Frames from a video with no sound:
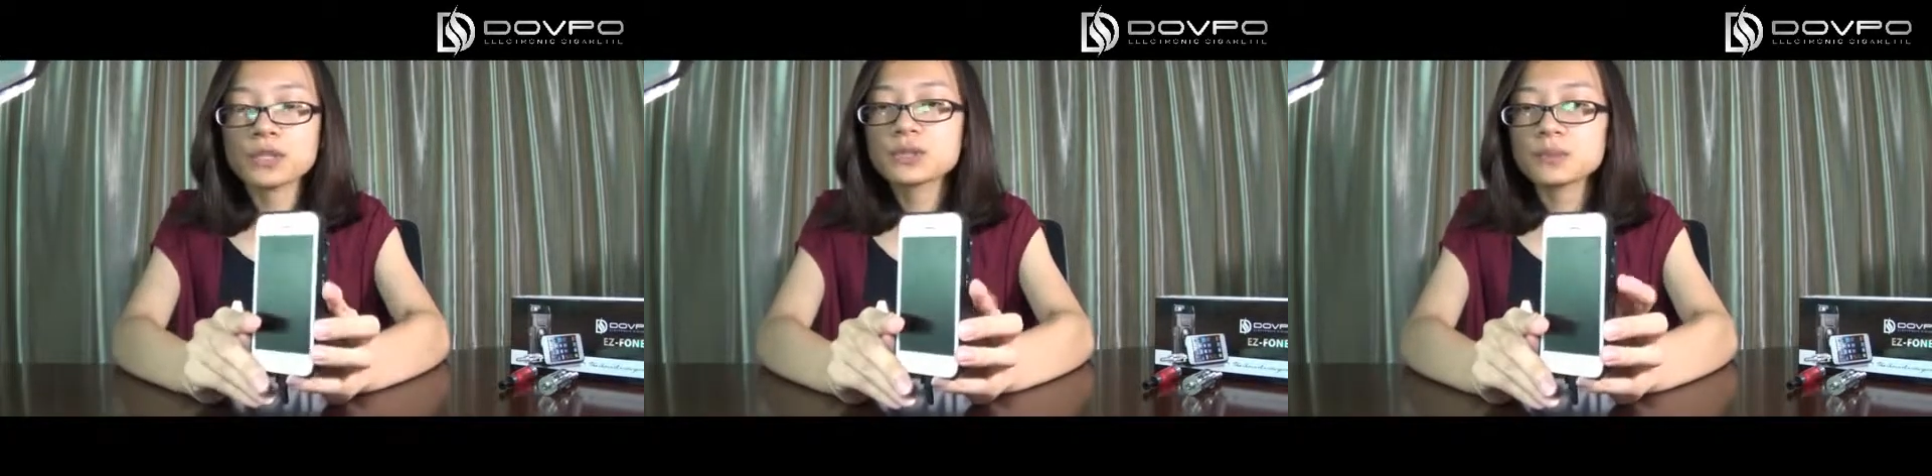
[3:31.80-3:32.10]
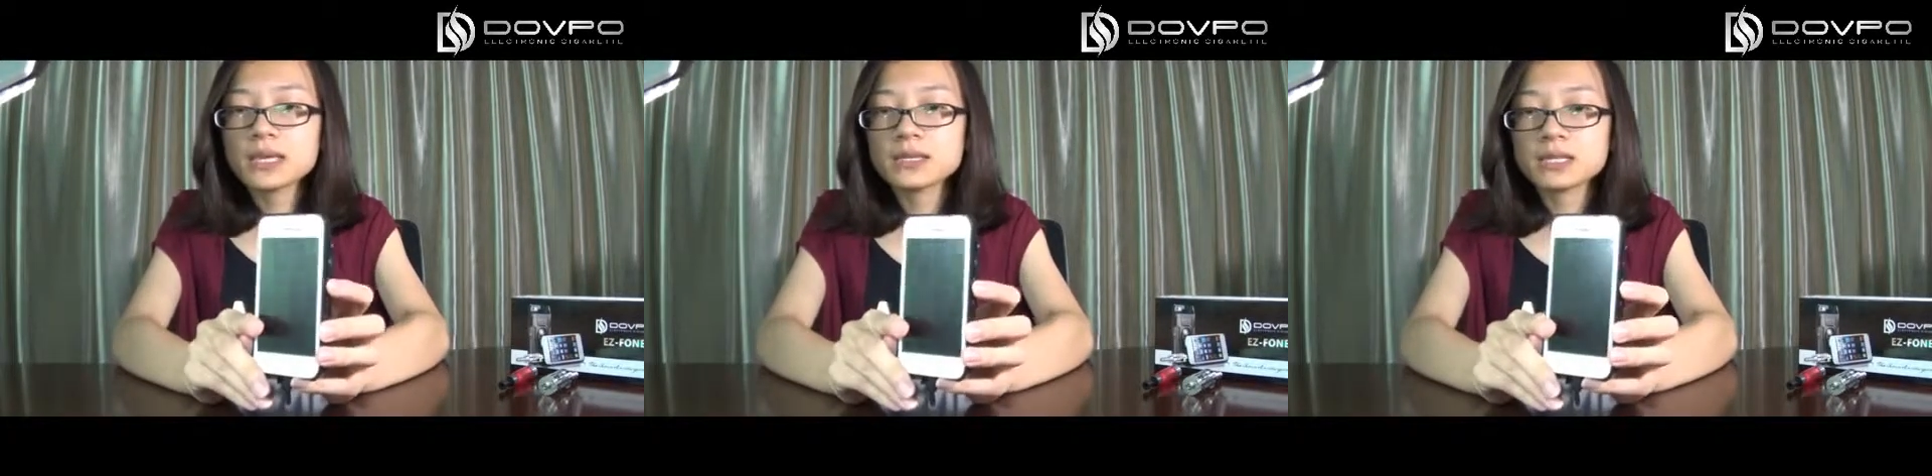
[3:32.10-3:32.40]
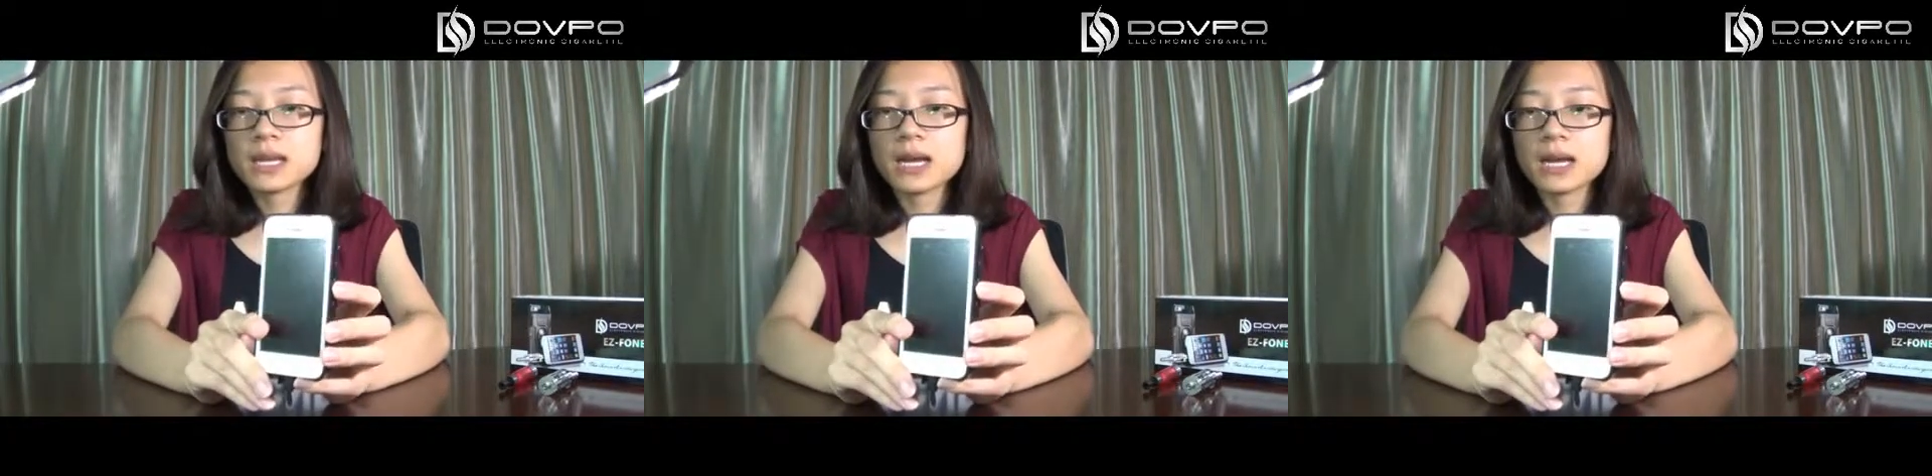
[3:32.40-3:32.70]
which
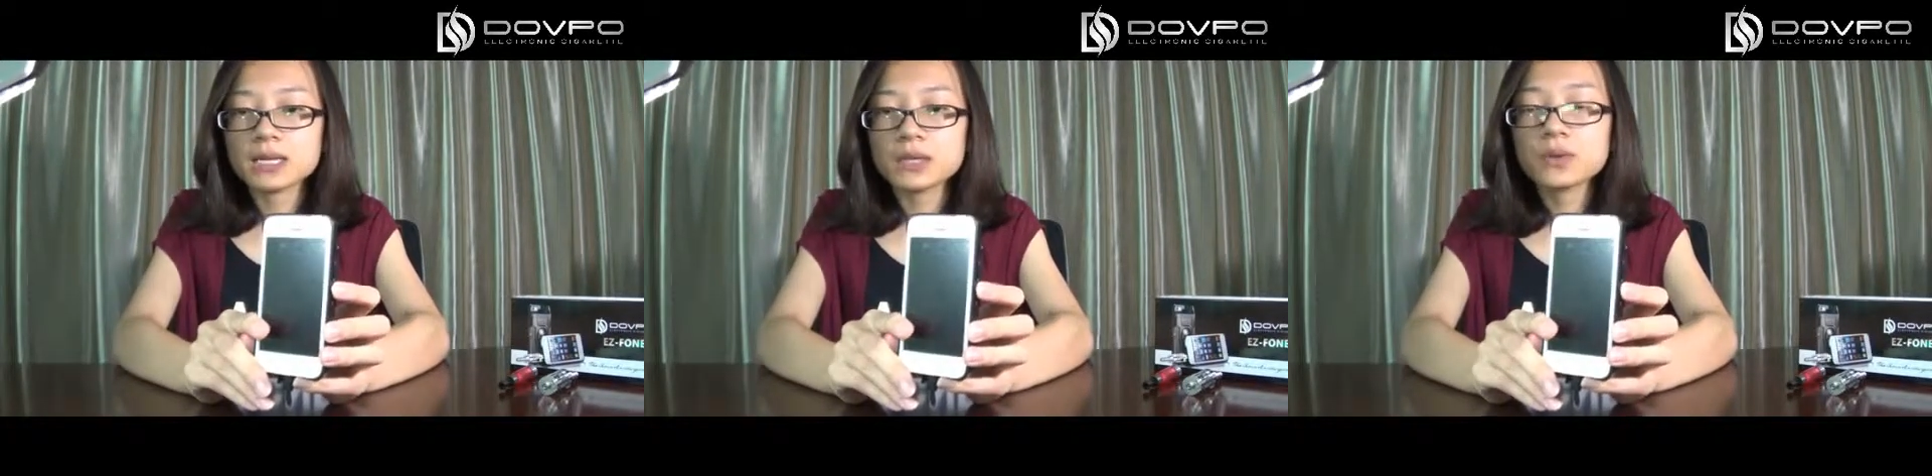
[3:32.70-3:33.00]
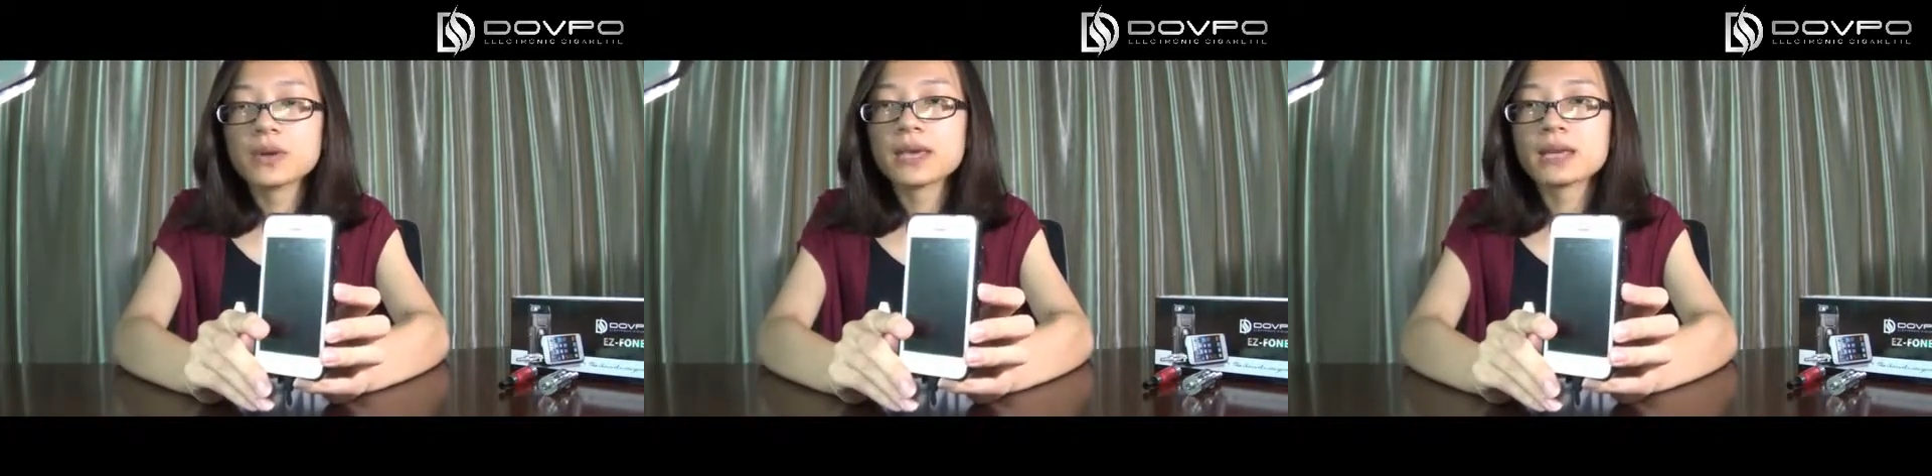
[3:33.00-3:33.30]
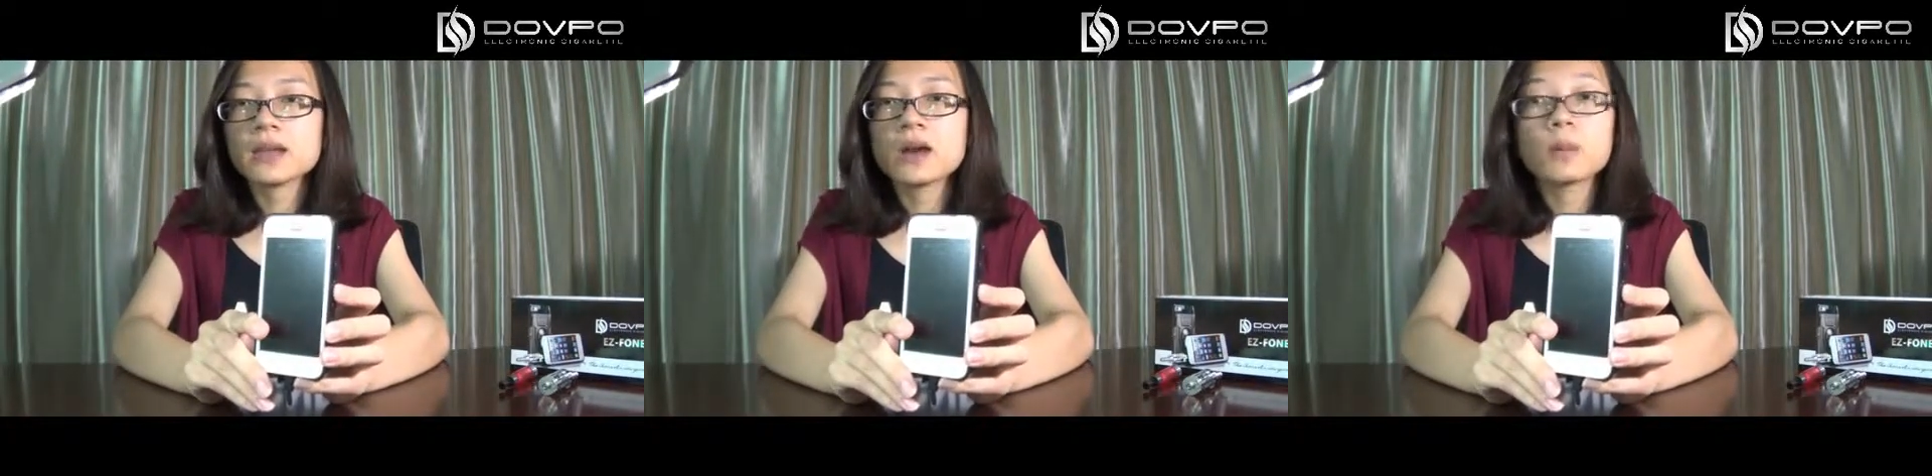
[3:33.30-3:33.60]
means uh, you will get